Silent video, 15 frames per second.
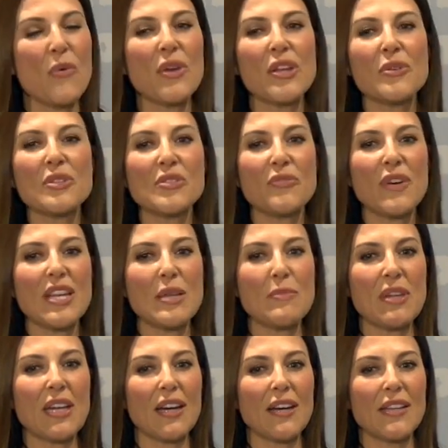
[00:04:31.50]
you know, it's funny
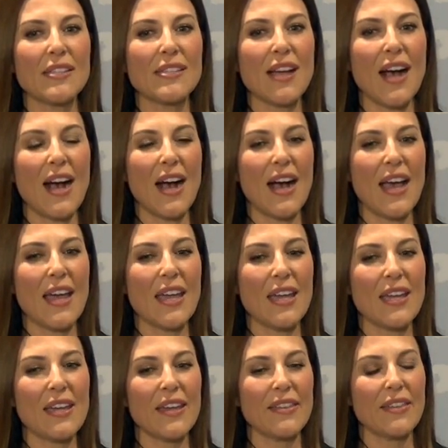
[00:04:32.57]
because
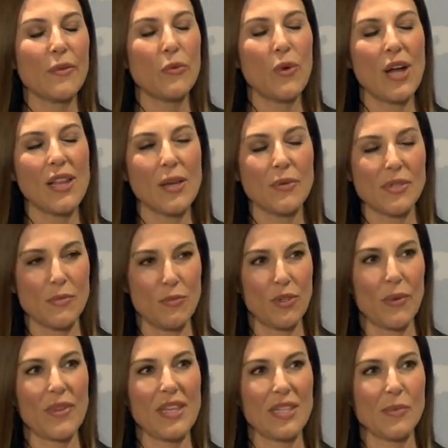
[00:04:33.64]
while I was
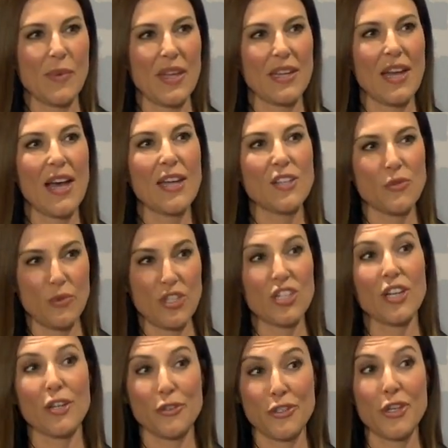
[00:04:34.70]
employed with ESPN, we
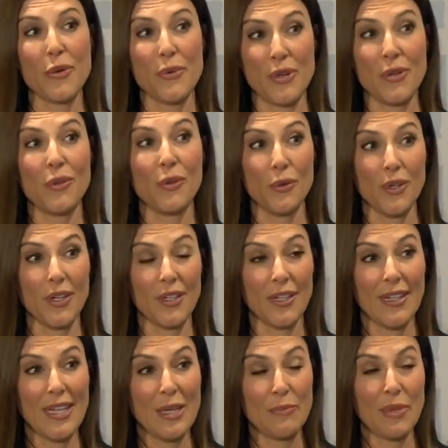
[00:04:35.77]
shot our show in New York
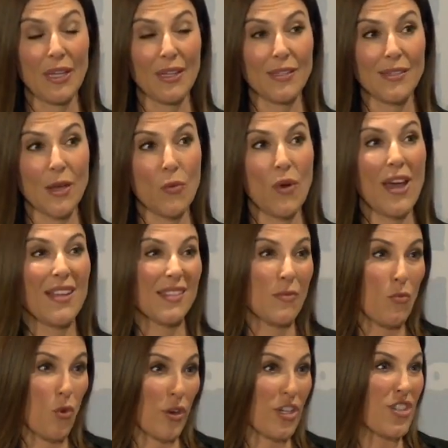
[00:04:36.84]
because as a
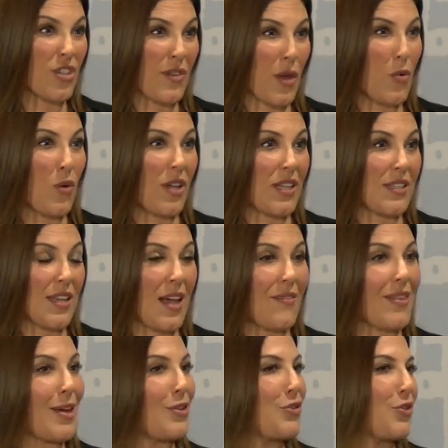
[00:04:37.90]
morning show, they wanted to
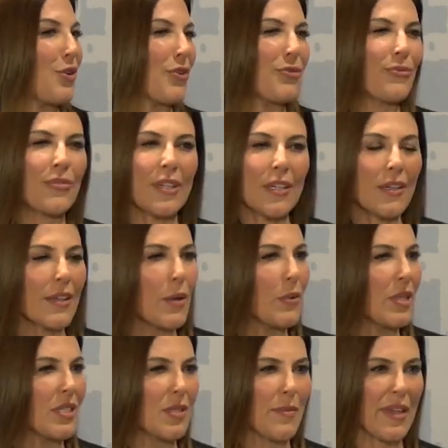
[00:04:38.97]
have that New York feel. They
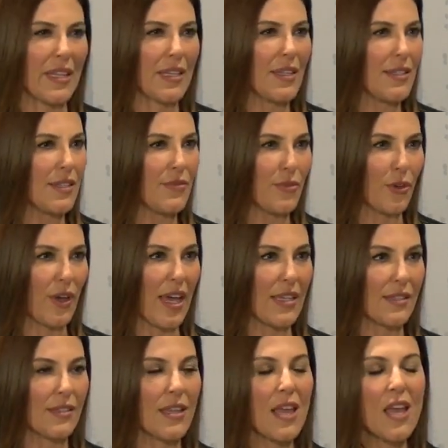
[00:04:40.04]
wanted to make it easy for
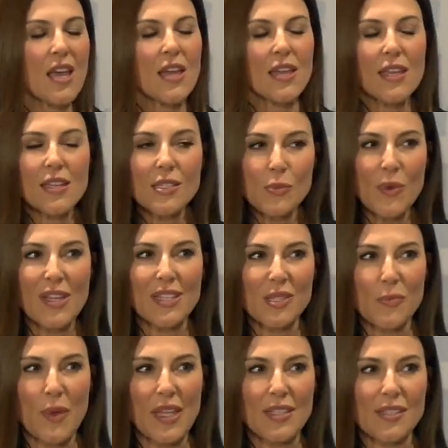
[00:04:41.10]
guests. ESPN
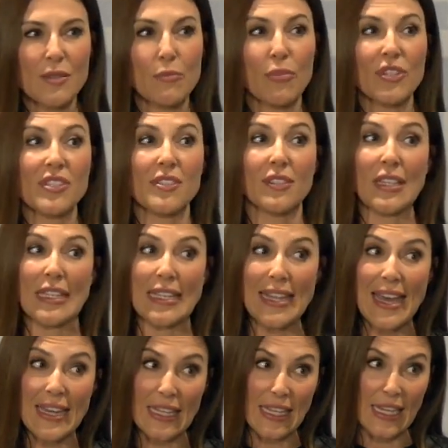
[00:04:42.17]
is based in Bristol,
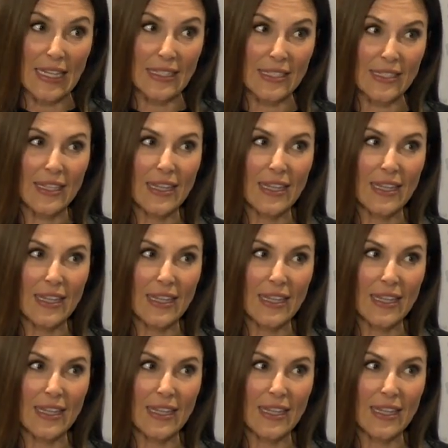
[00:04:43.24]
Connecticut,